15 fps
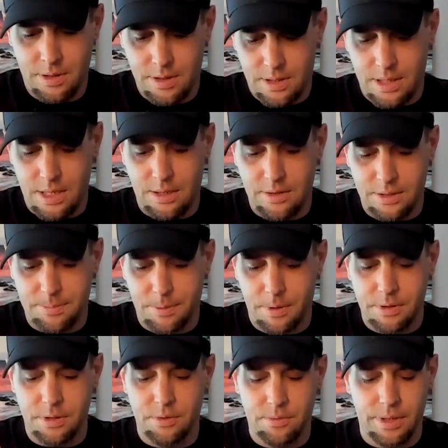How this
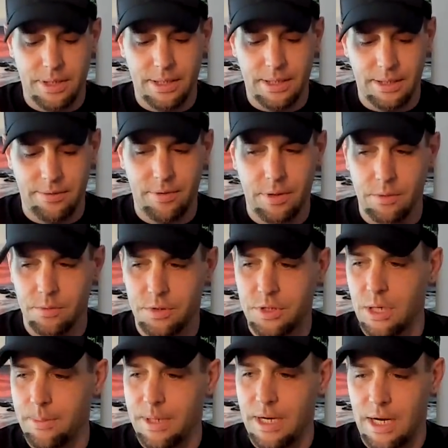person really views
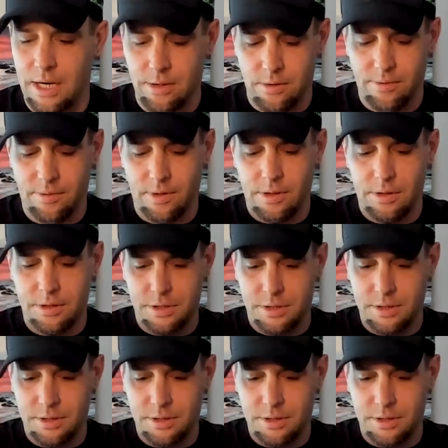Gemini universe.